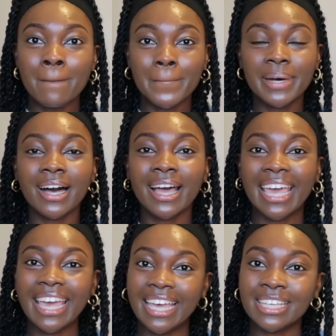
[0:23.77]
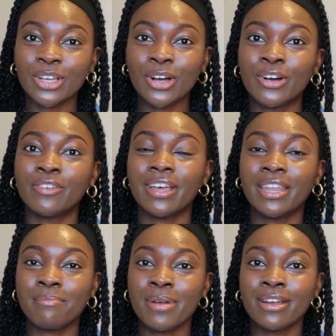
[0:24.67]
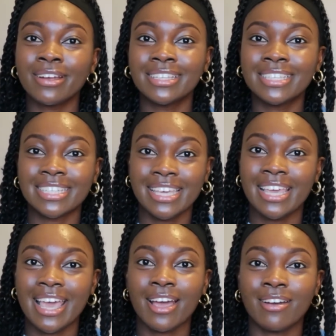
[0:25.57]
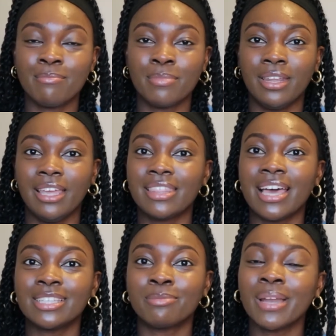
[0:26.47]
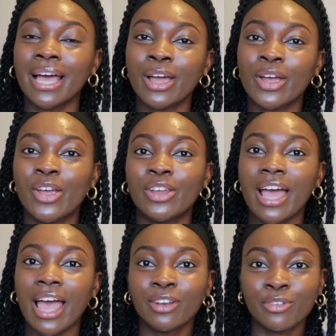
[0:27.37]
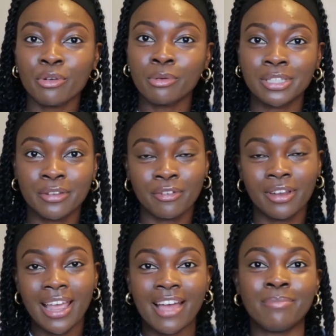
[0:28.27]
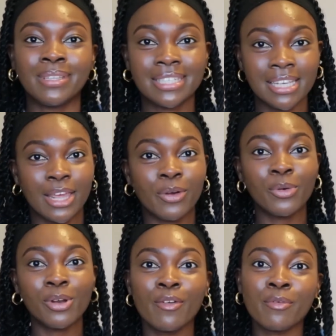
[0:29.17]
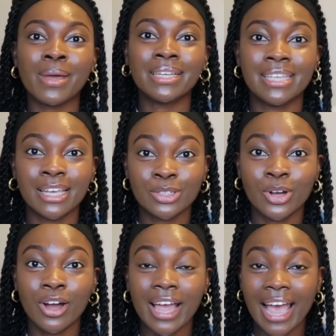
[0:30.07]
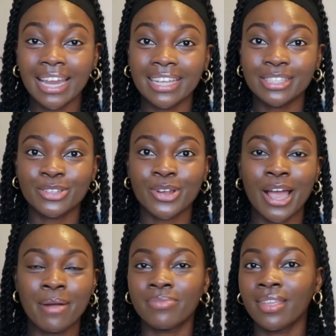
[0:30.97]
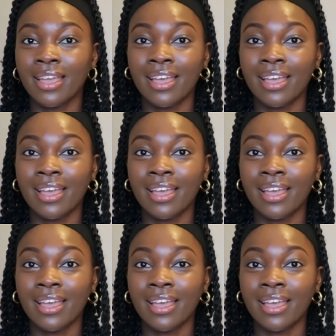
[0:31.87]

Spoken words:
But it is of an American skincare company that's black owned and cruelty free. I've been seeing it all over my TikTok and Instagram,